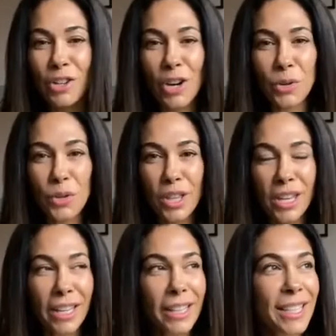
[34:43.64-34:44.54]
I tried all the
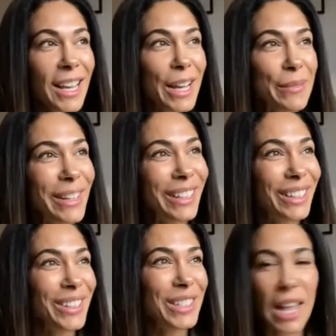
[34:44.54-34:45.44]
things.
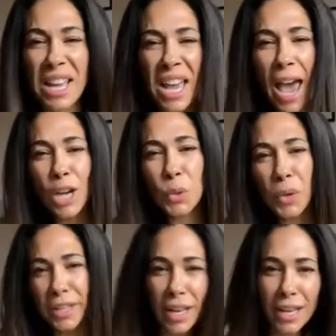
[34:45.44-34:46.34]
It's like
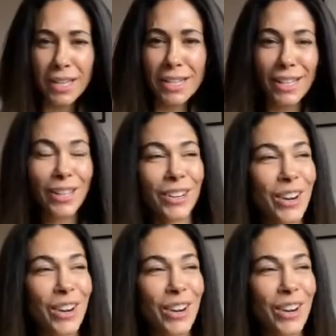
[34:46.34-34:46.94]
ashwagandha,